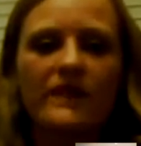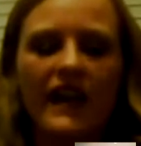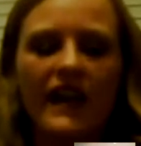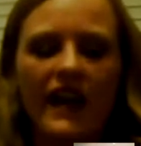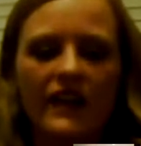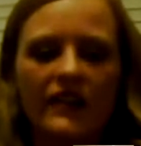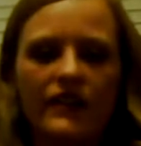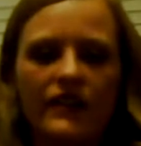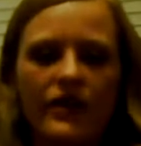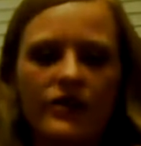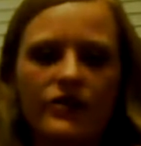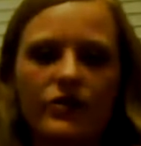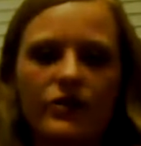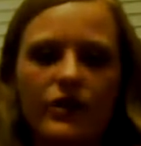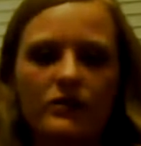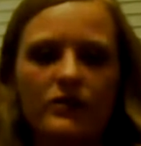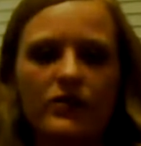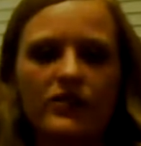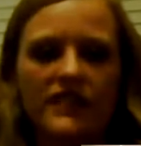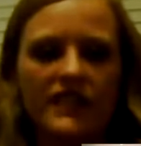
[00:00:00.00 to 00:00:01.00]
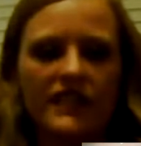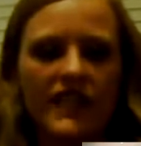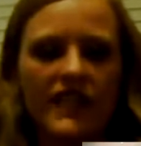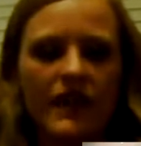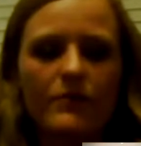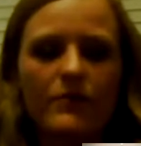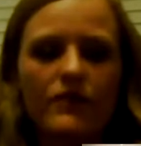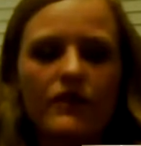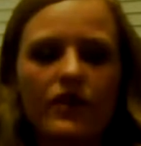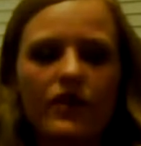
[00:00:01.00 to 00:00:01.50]
and those hormones and
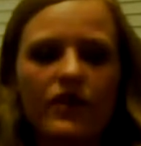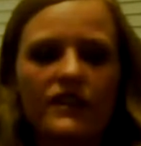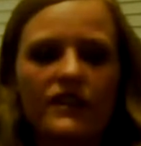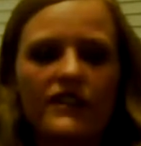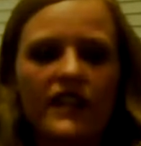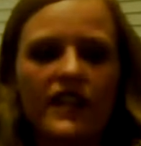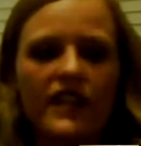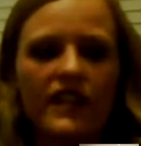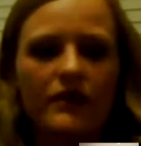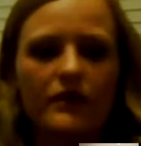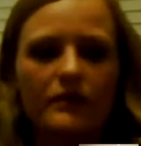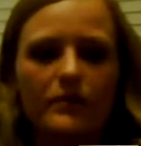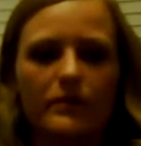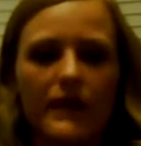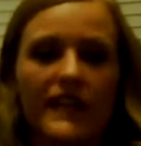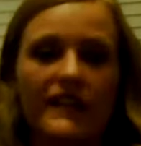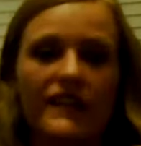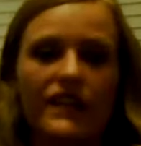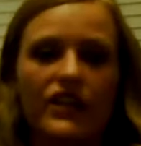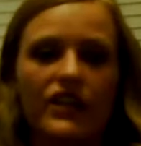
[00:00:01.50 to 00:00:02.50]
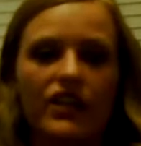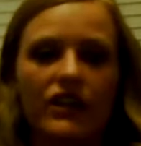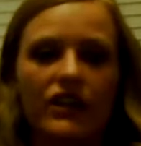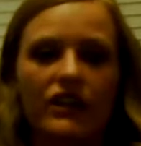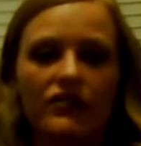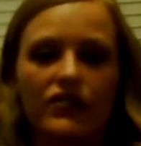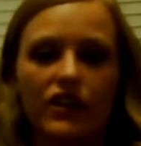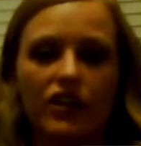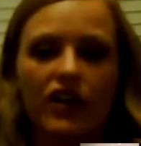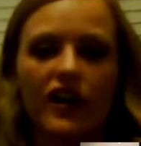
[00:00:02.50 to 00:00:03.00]
chemicals that are bathing
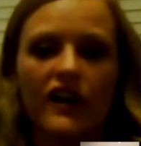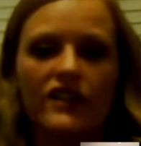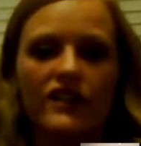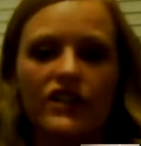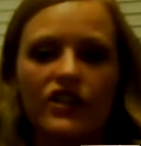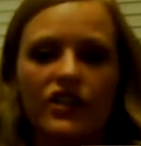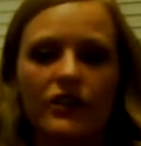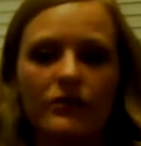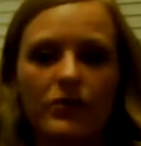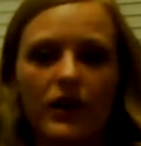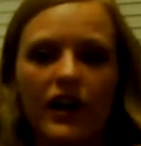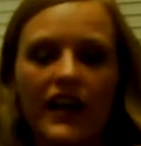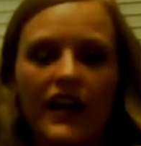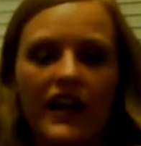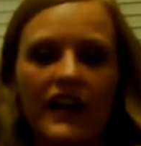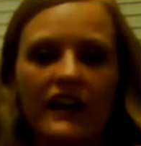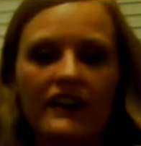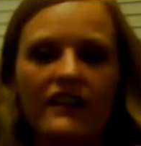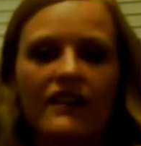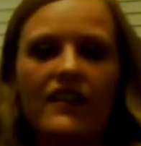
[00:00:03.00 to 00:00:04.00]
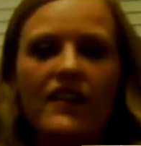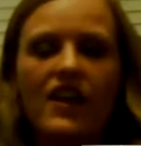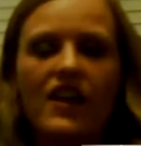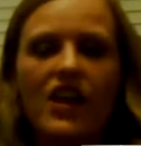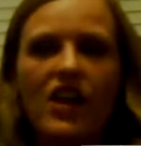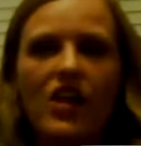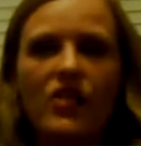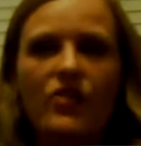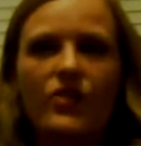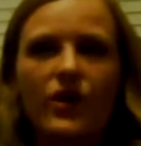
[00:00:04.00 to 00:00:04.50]
your neurons in your brain,
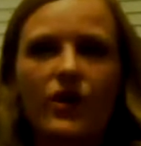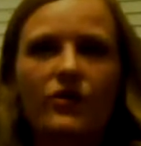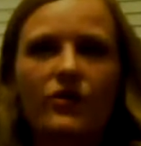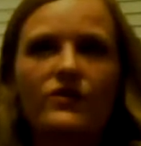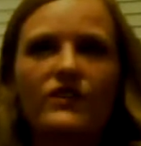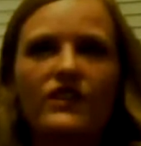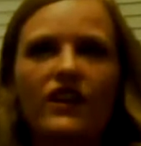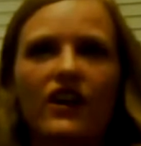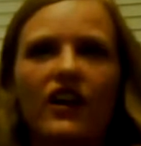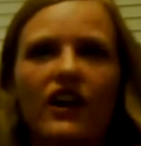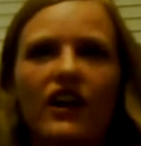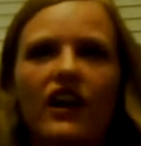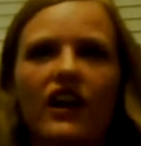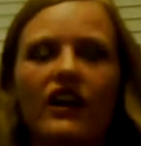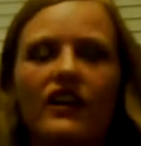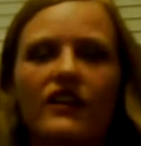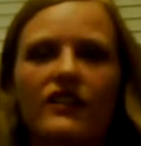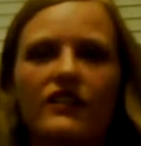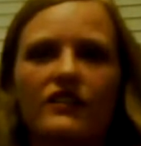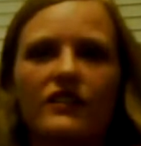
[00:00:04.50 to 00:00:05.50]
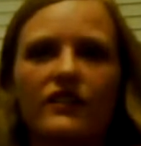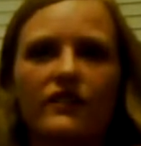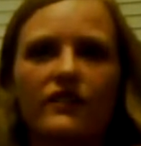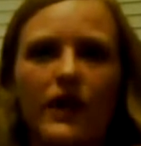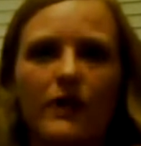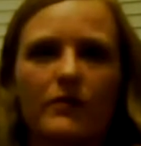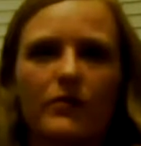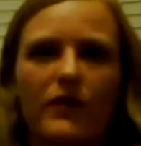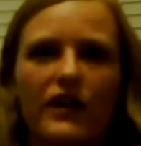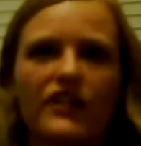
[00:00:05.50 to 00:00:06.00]
those are the
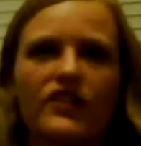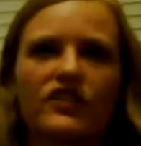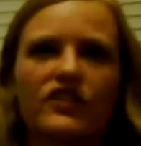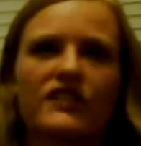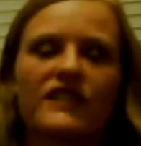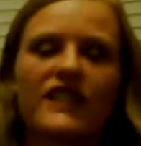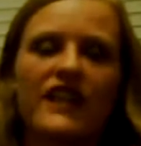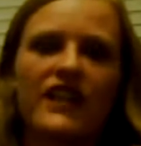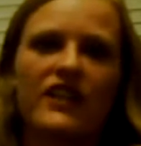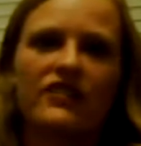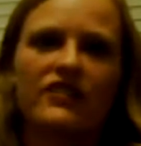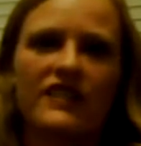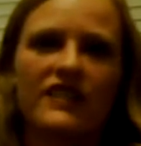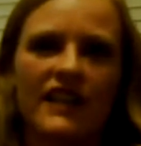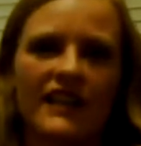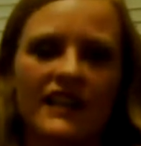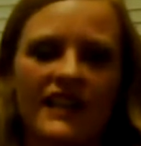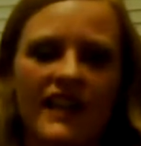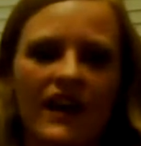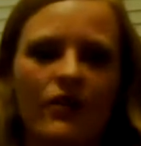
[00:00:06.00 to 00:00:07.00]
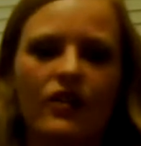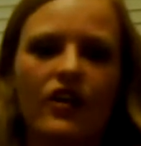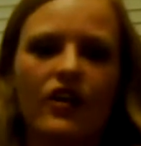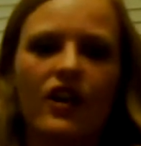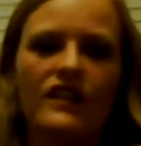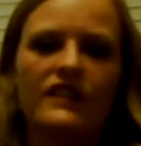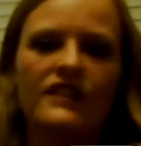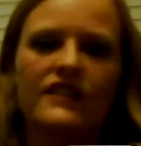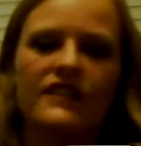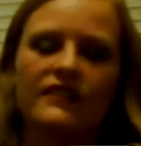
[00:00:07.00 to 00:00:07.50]
vibrations that you're sending out
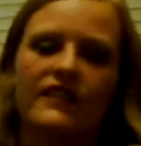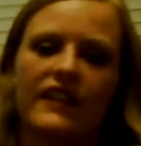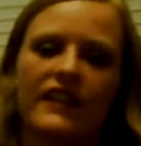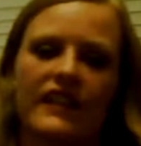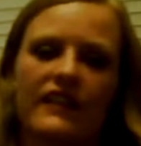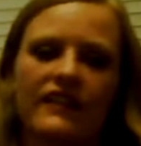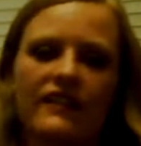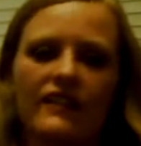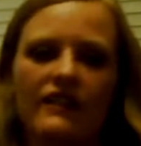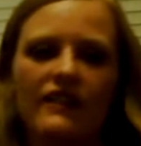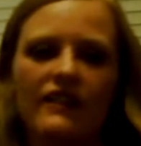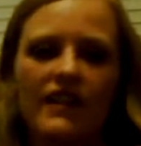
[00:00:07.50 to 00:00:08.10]
constantly.